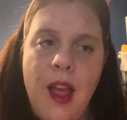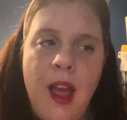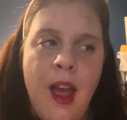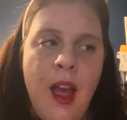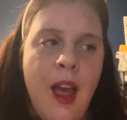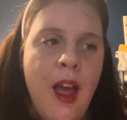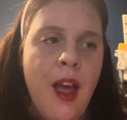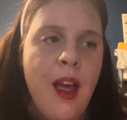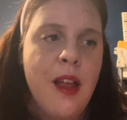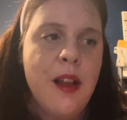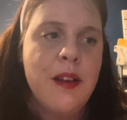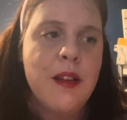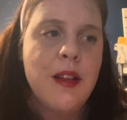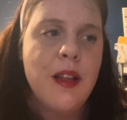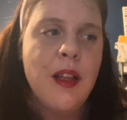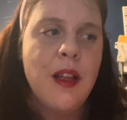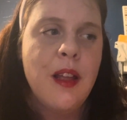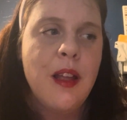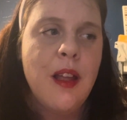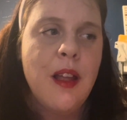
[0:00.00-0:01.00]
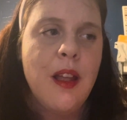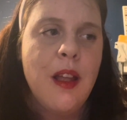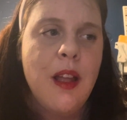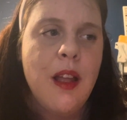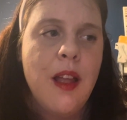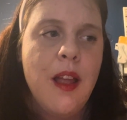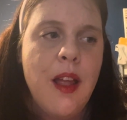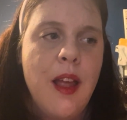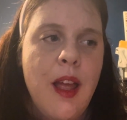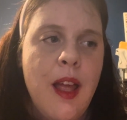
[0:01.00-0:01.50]
and
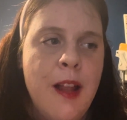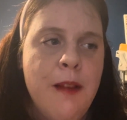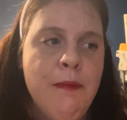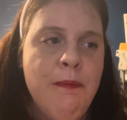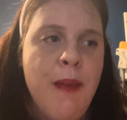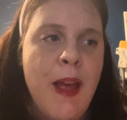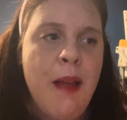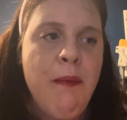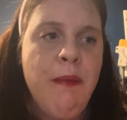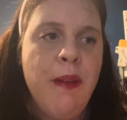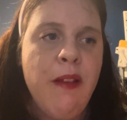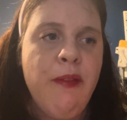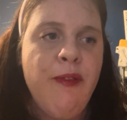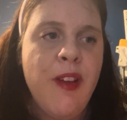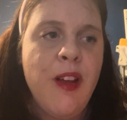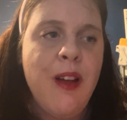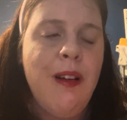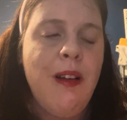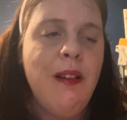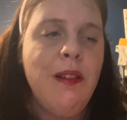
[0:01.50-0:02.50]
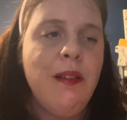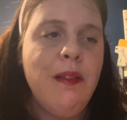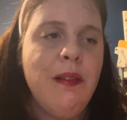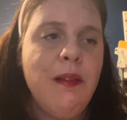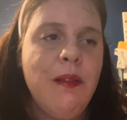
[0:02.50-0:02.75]
it made me feel